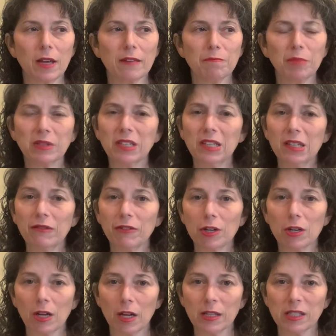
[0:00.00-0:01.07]
believe her
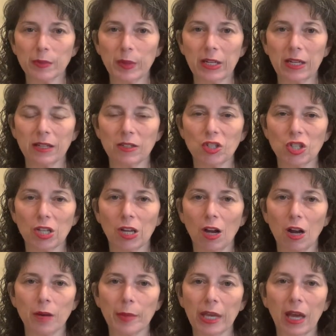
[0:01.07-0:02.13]
husband and she
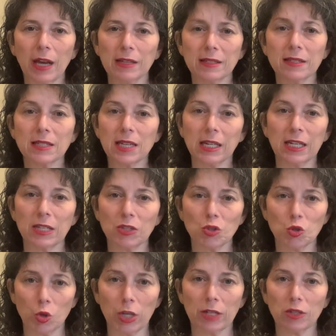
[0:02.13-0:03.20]
are behind Stunning
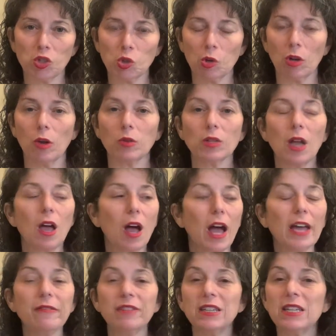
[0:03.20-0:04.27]
String Studios. I
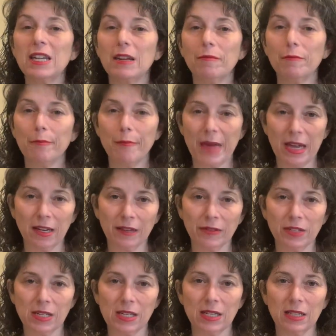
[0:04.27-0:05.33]
have knit many of
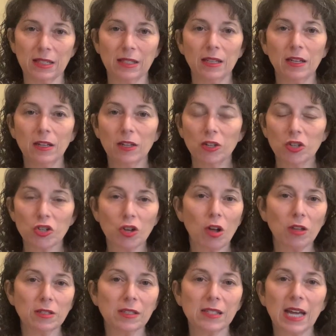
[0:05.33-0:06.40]
Cindy's shawl
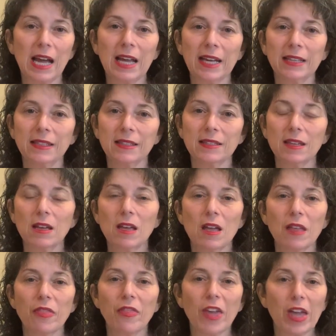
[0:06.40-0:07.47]
designs.
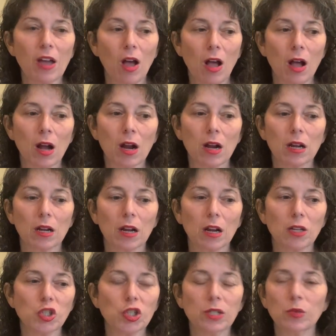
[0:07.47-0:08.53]

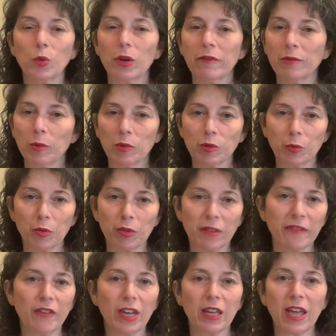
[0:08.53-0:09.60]
She's one of the most
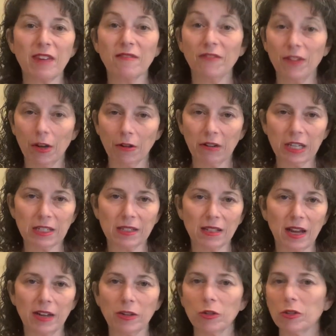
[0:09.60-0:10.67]
prolific and varied
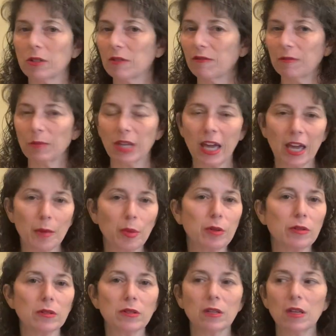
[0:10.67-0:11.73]
designers, from
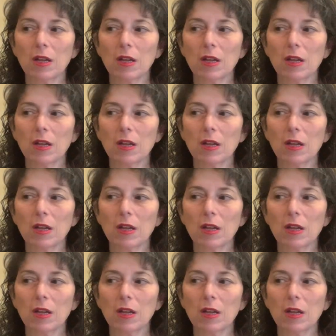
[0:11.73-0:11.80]
cables,